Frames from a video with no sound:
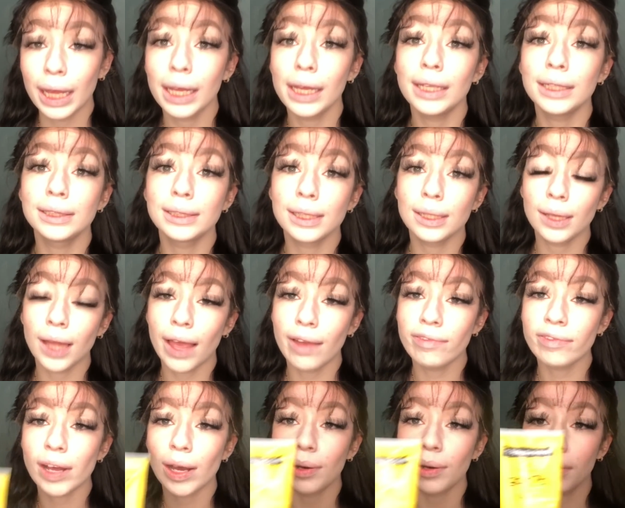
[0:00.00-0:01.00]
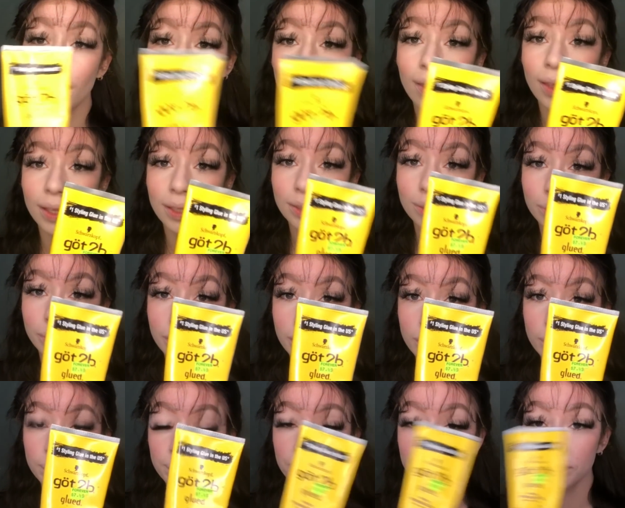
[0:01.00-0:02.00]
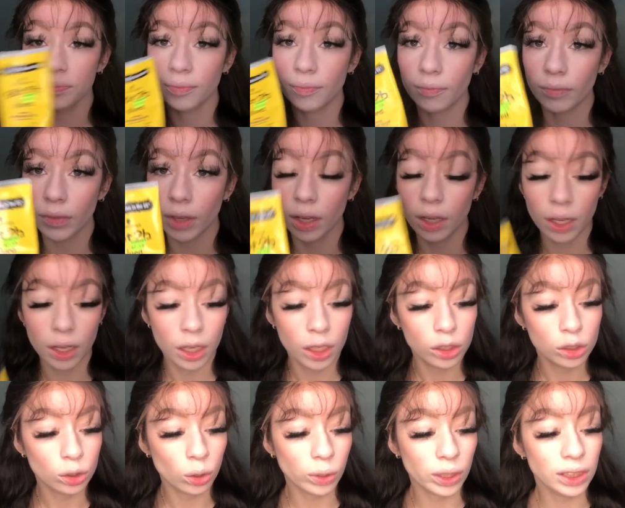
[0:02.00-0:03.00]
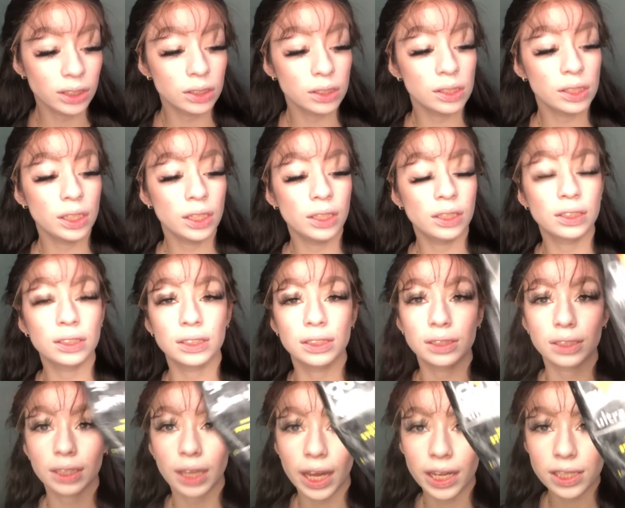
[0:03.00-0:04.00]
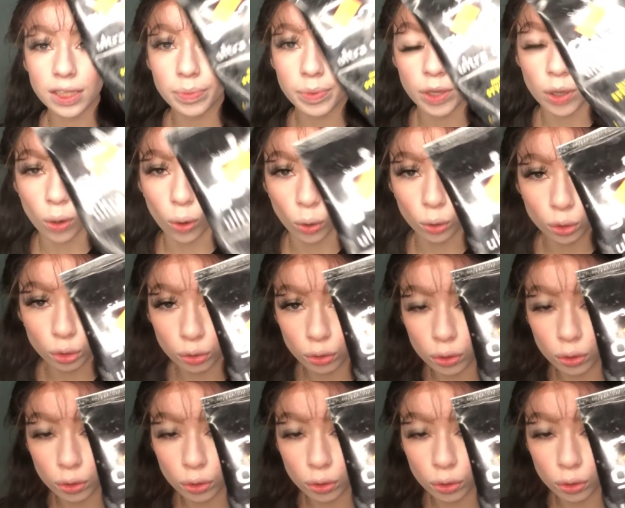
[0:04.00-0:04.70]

until I found this one. So this is the Got to Be Ultra